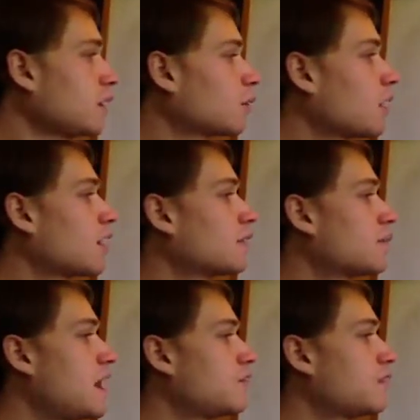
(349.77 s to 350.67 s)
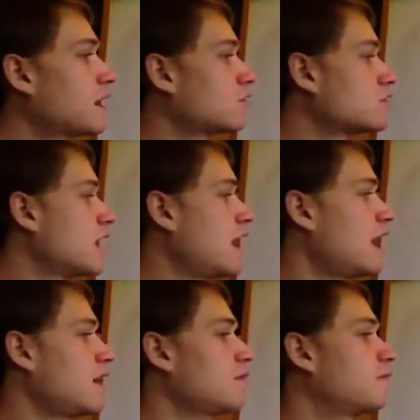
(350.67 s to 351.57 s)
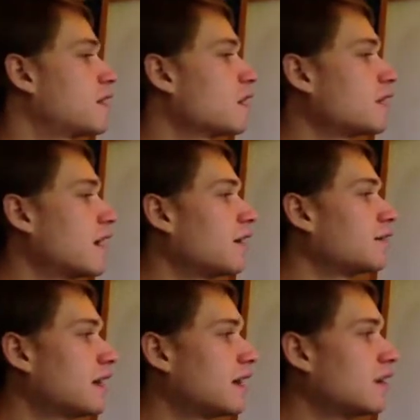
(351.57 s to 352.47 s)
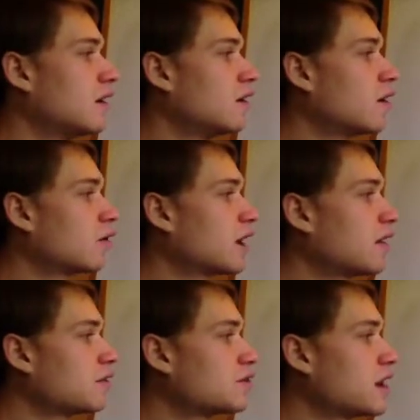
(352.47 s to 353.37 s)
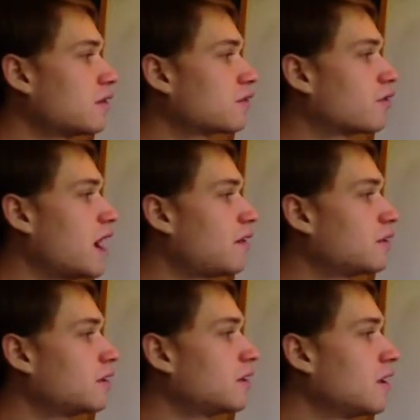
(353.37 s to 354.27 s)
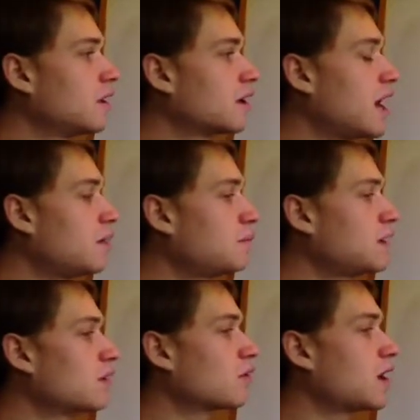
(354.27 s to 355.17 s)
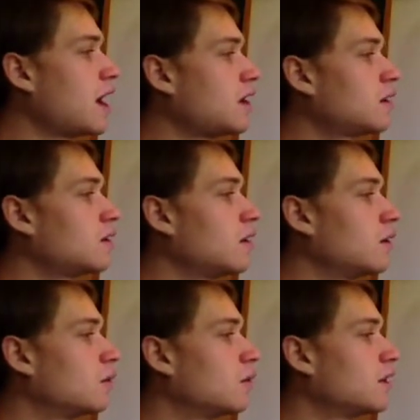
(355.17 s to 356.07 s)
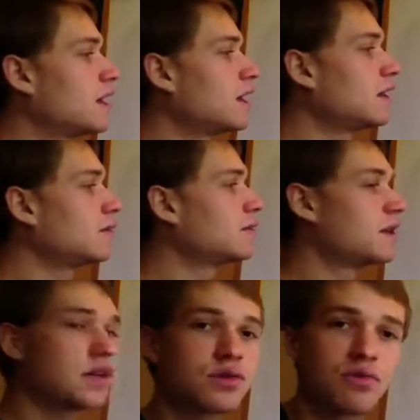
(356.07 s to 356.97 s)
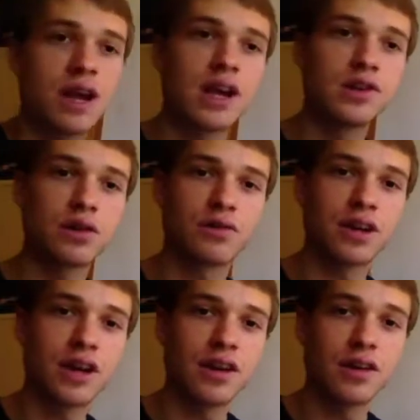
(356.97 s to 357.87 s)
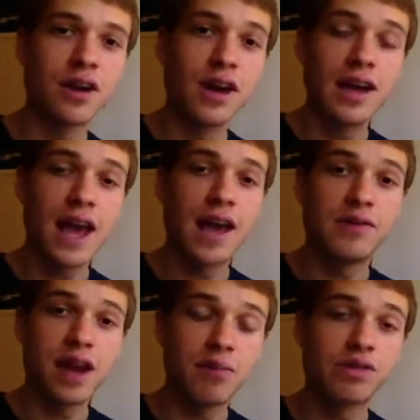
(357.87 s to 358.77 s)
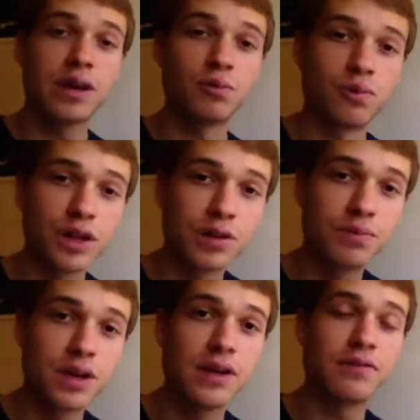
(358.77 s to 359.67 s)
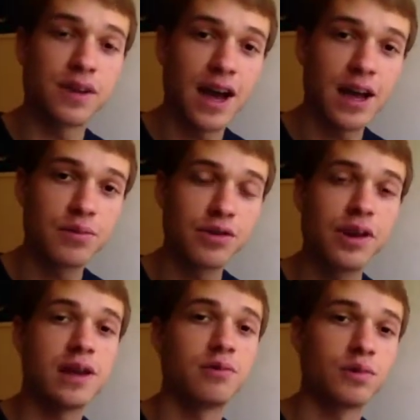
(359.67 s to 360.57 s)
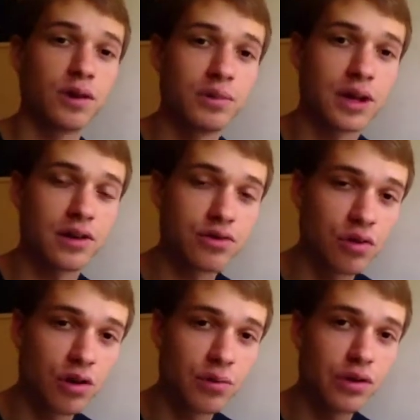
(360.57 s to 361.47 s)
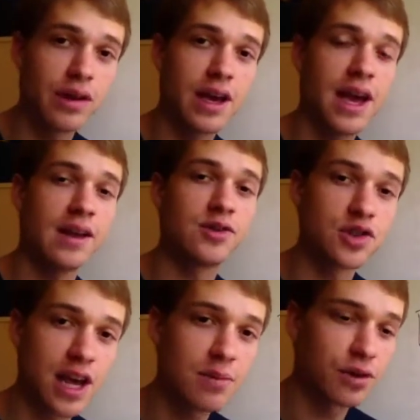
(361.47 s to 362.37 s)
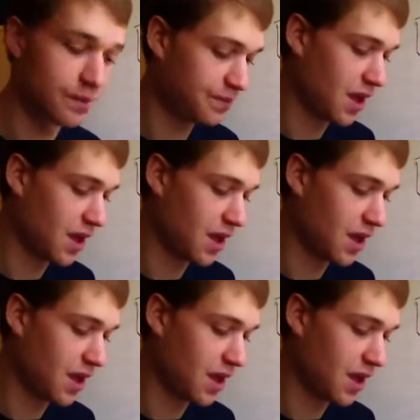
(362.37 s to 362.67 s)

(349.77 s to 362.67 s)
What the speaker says: where the manufacturers have figured out that, okay, the center of gravity can be located within this range over here, and the airplane will be flyable and it will be controllable and stable.